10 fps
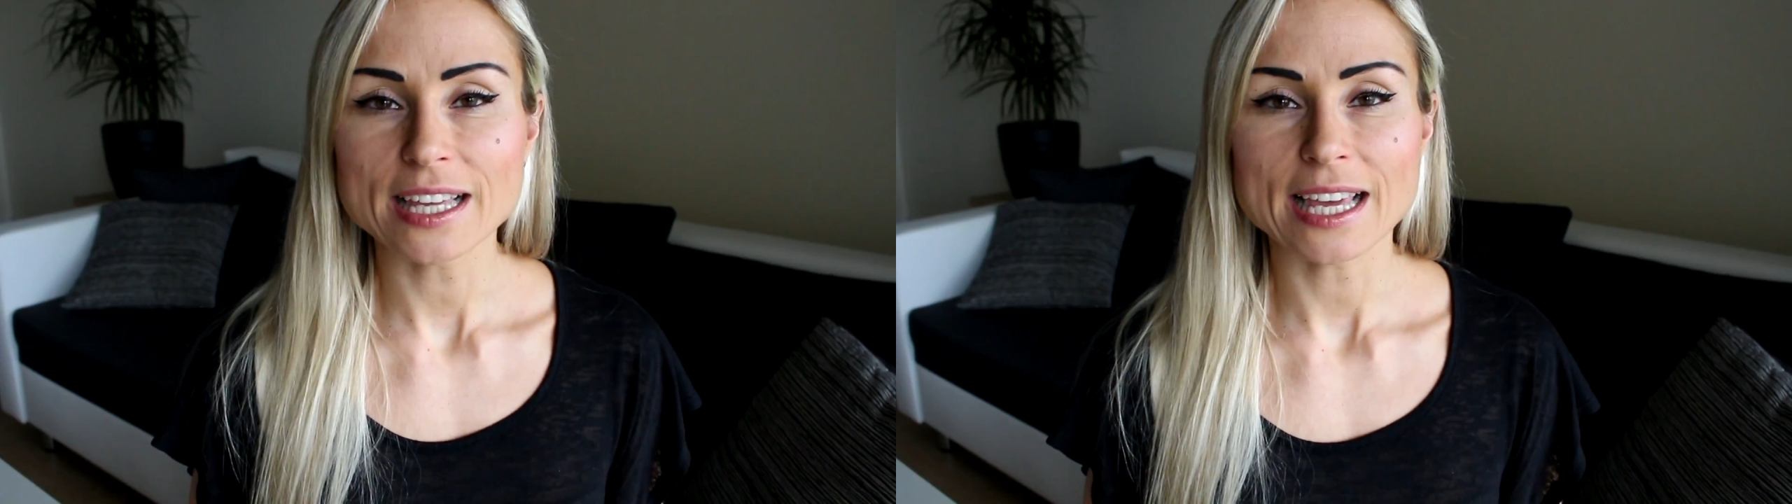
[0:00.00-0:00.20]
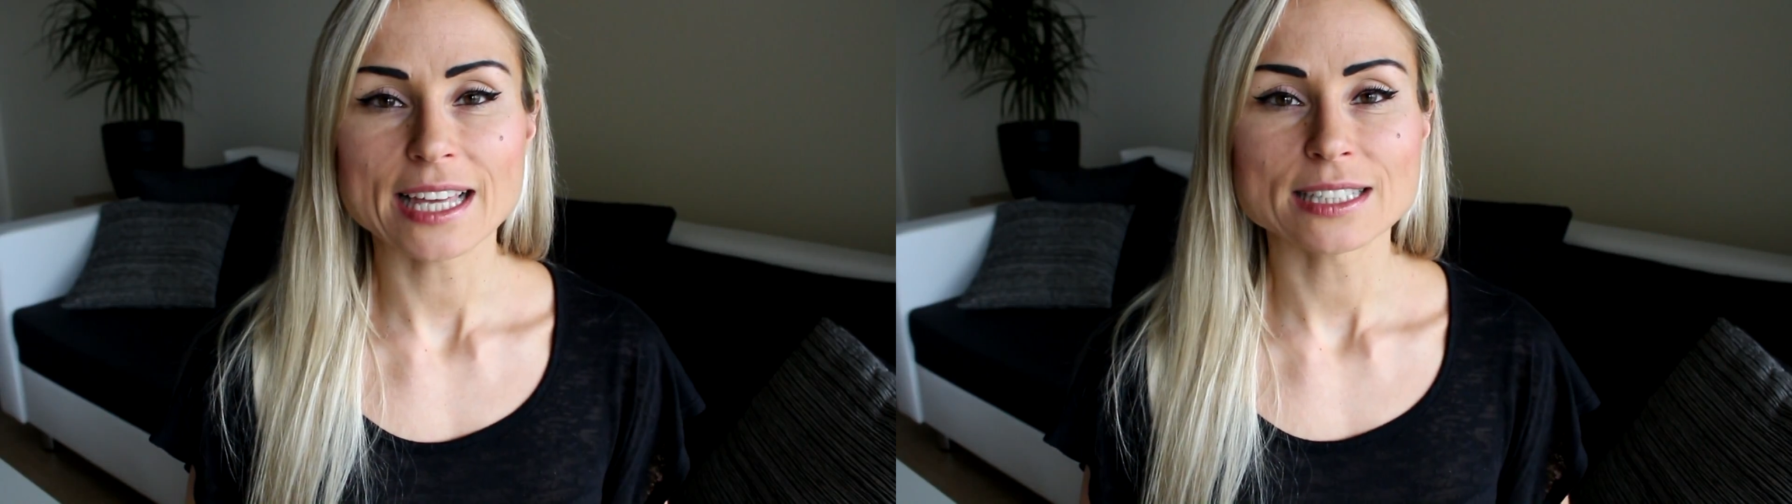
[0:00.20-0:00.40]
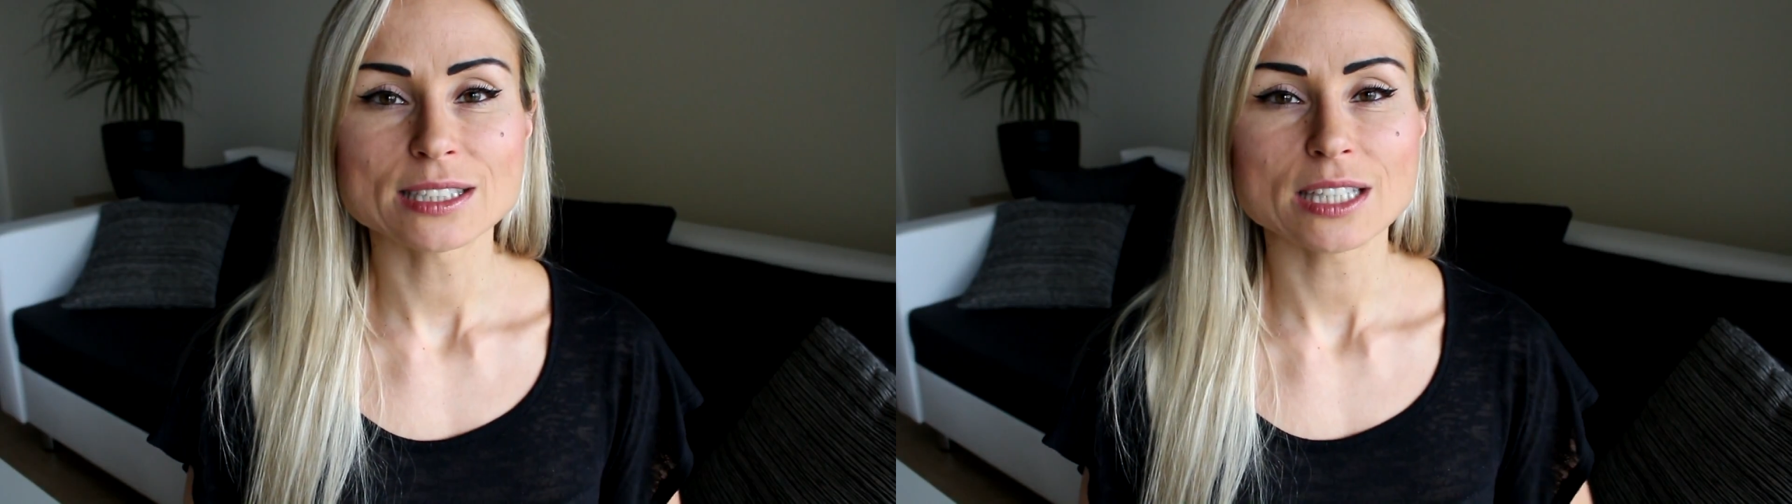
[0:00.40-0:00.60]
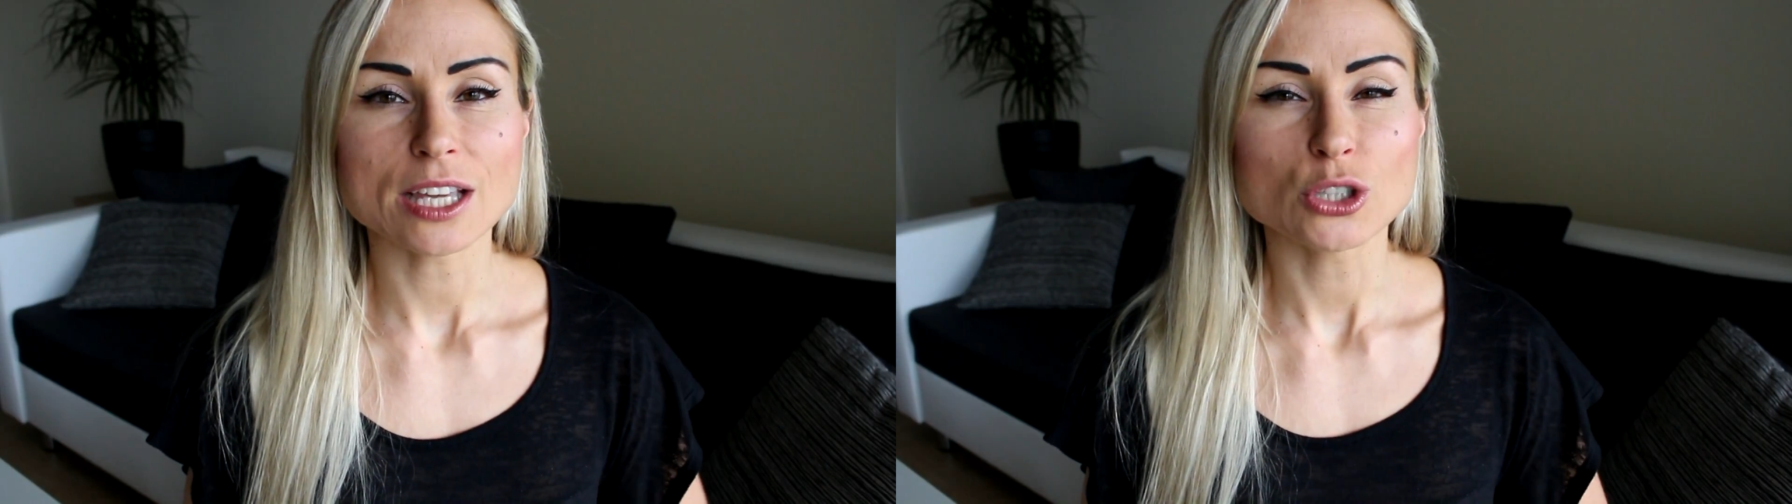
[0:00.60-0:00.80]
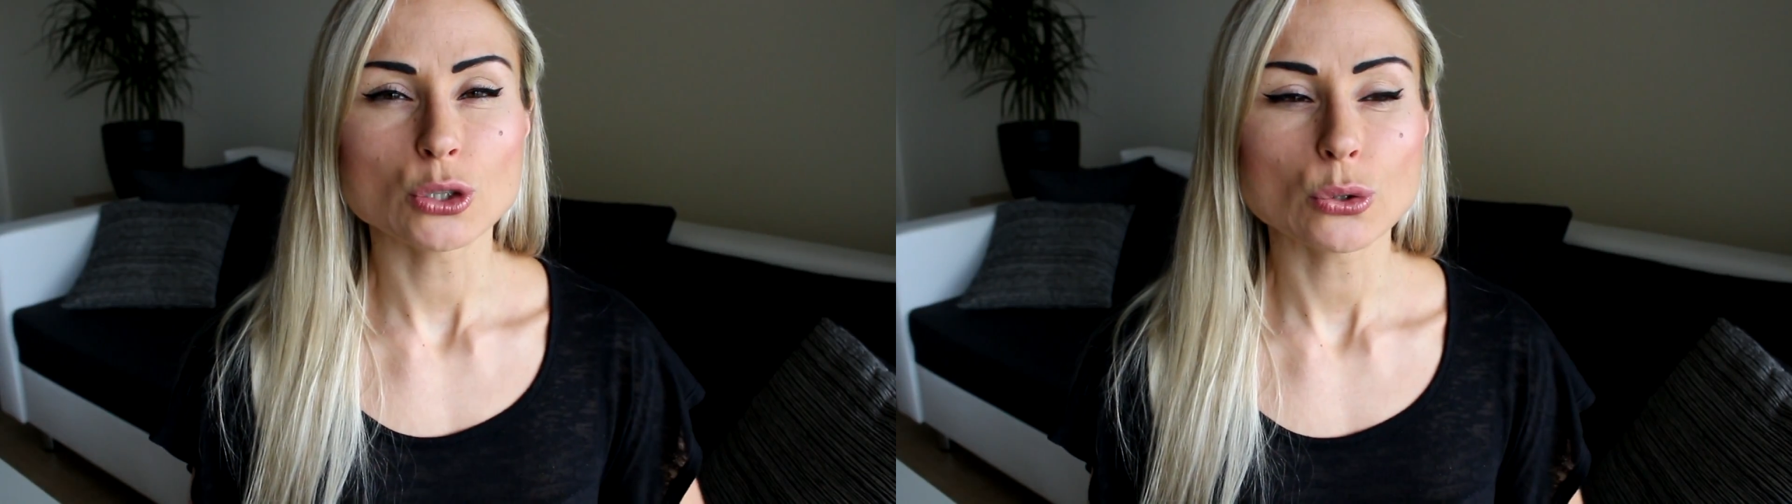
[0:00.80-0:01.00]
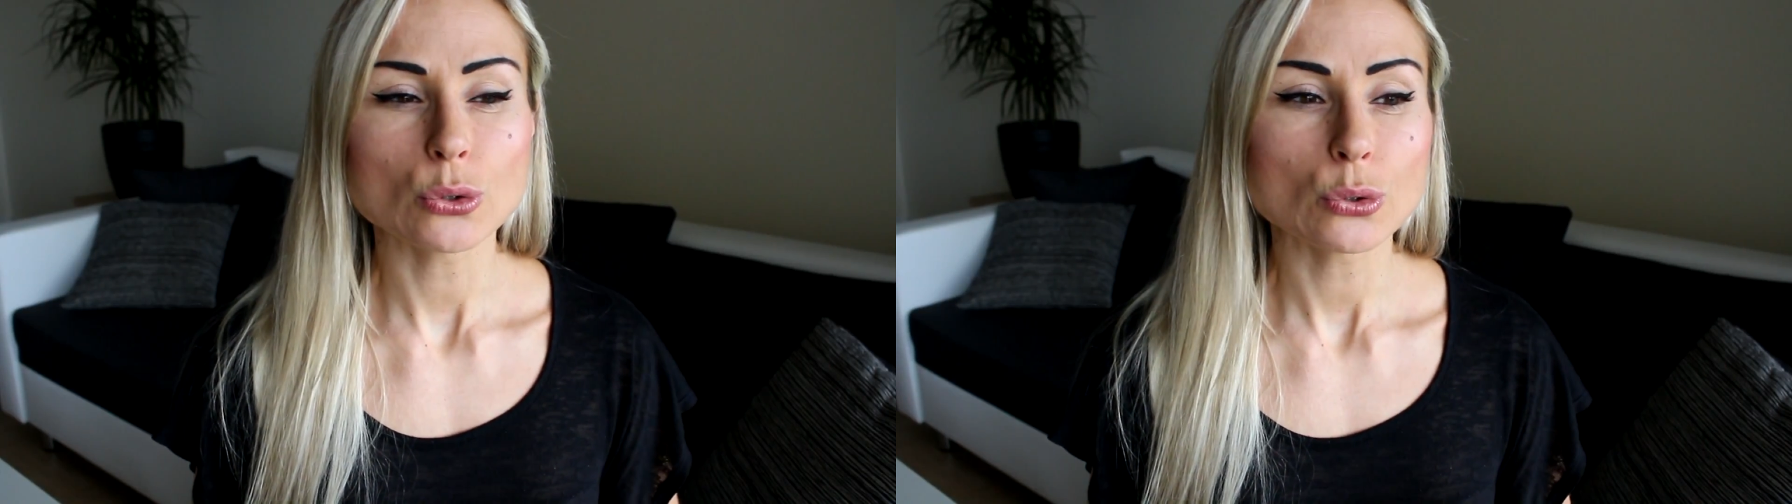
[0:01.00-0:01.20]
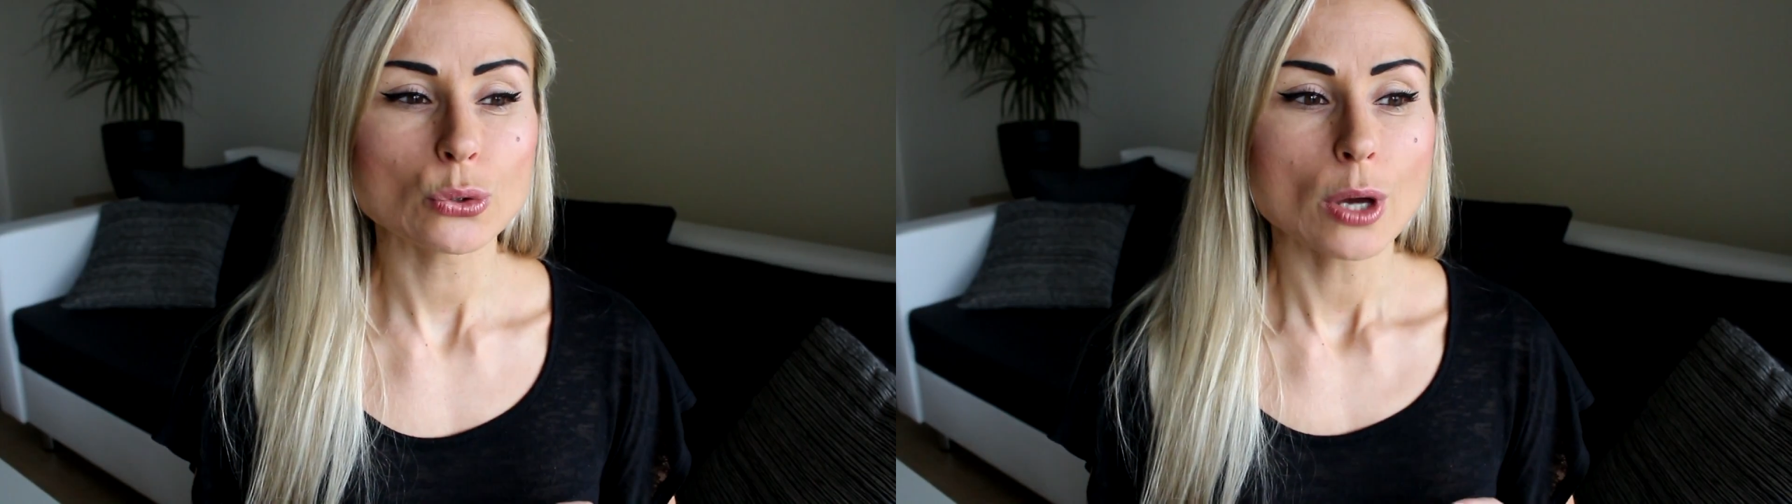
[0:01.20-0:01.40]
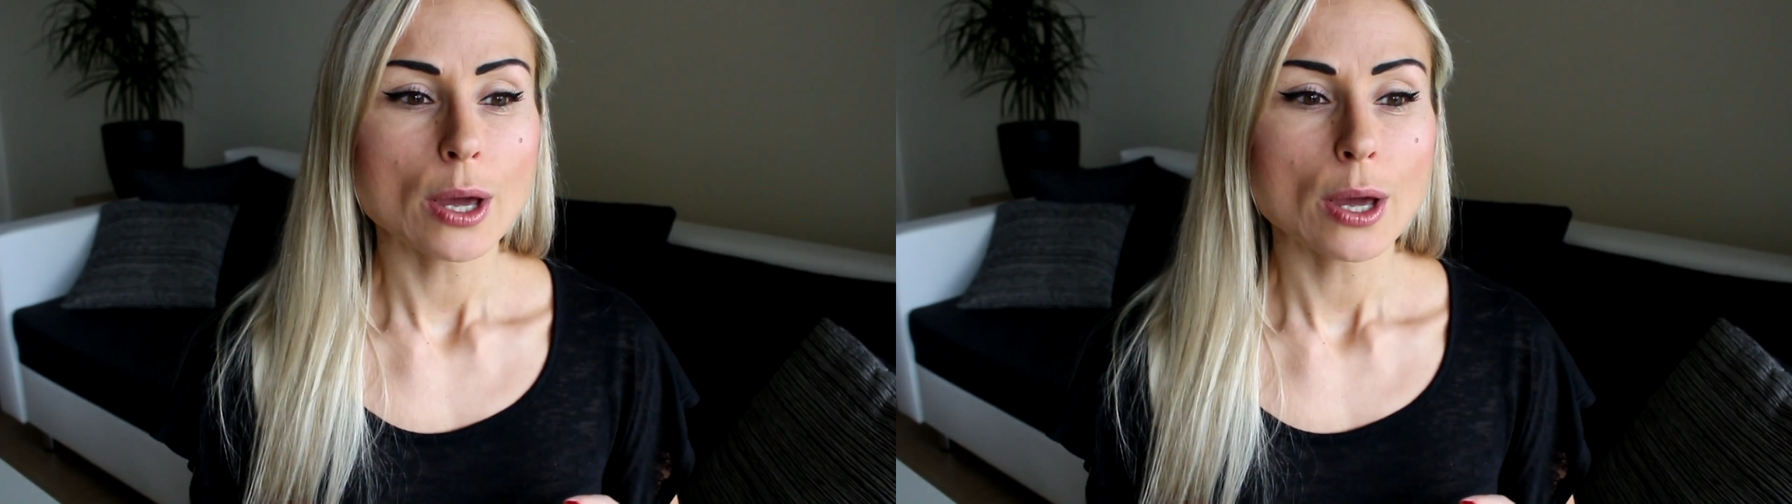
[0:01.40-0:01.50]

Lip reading: is you